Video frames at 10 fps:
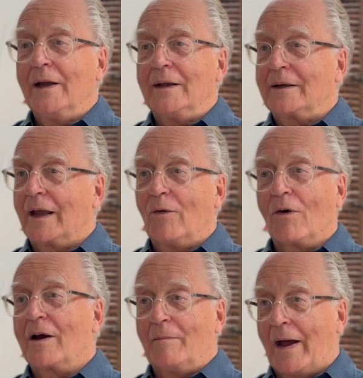it
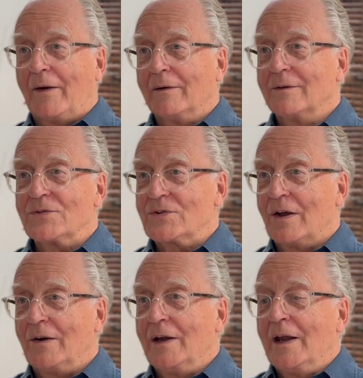cannot come out.
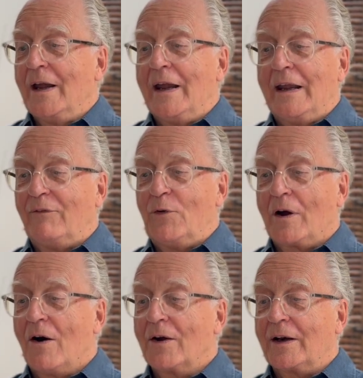So if you
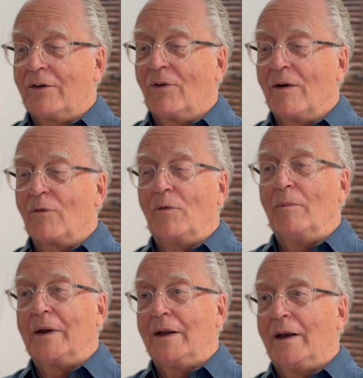can't get it right from the
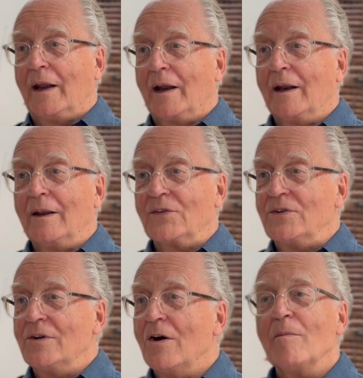beginning, there's
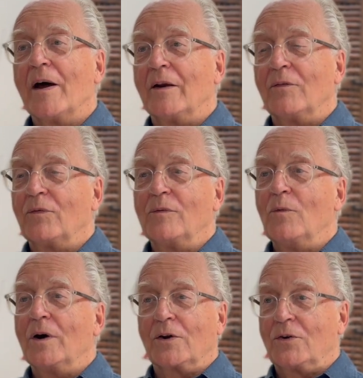no amount of
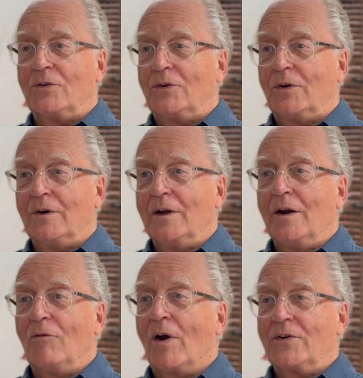work you can do
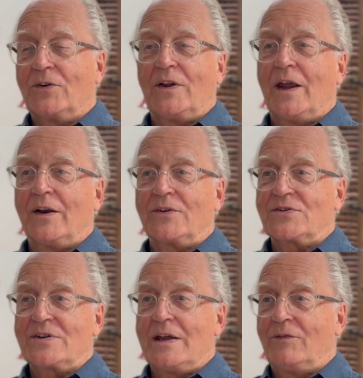right at the end to
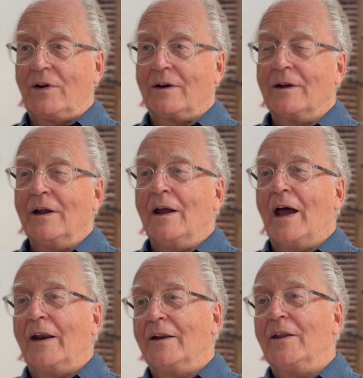save it.
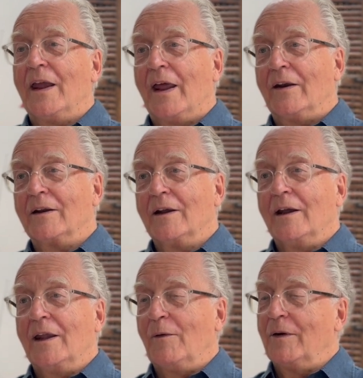And in the end,
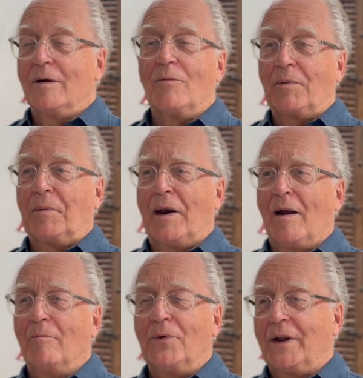you end up ripping it
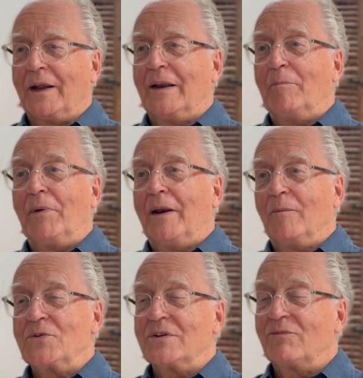up, putting it in the bin,
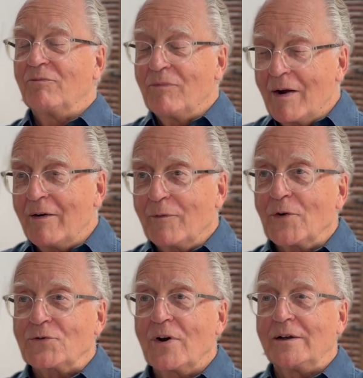which is very
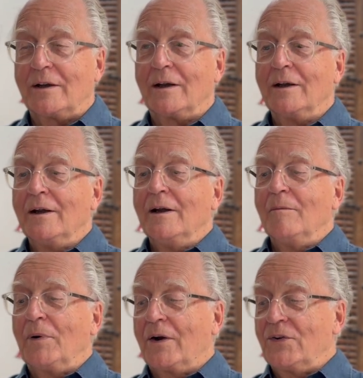frustrating,
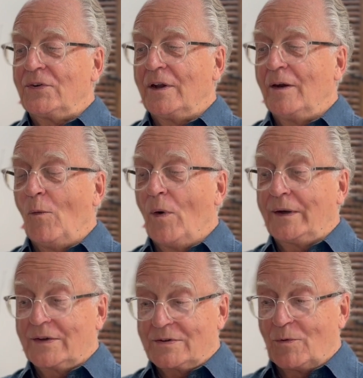because one
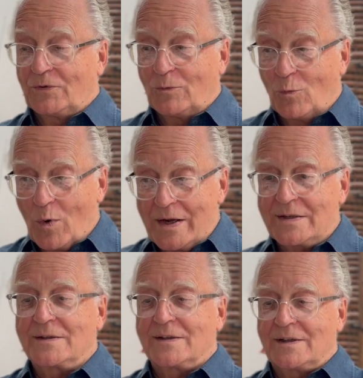doesn't want to
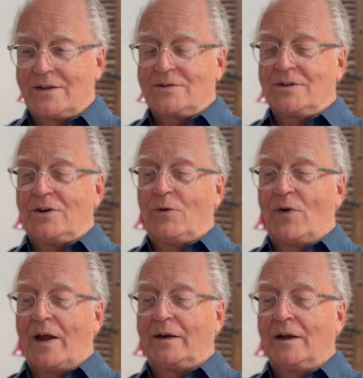waste the sense that you've
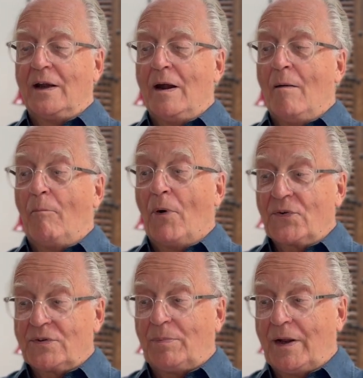had
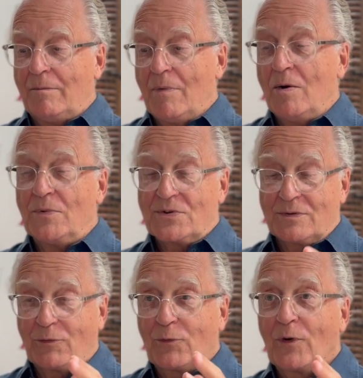possibly moments
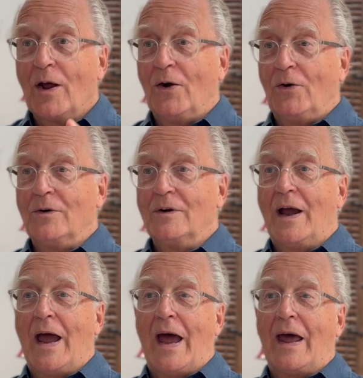of flow
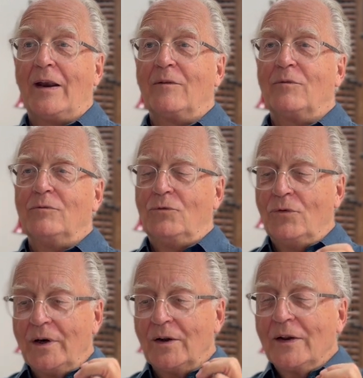and
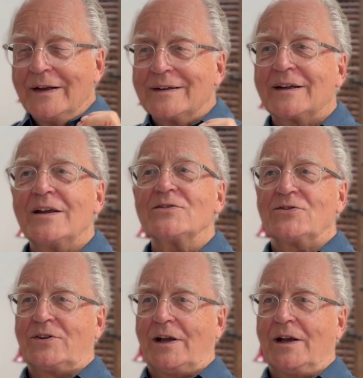real
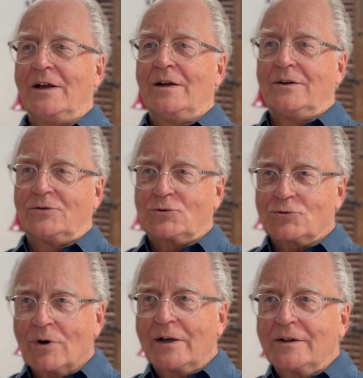intensity
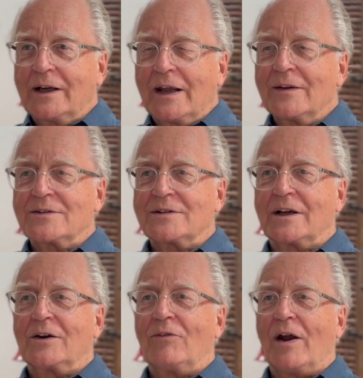trying to get this thing
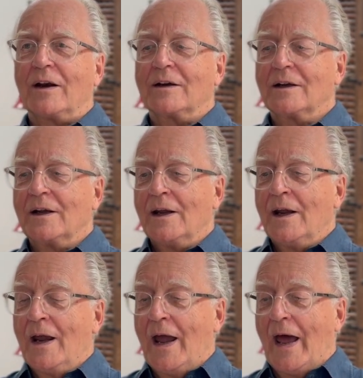correct.
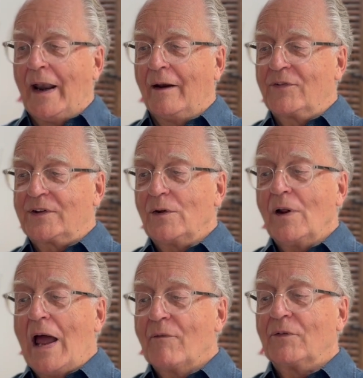And I still
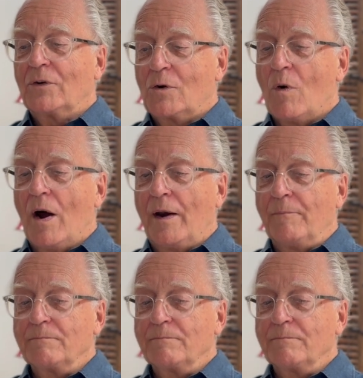haven't quite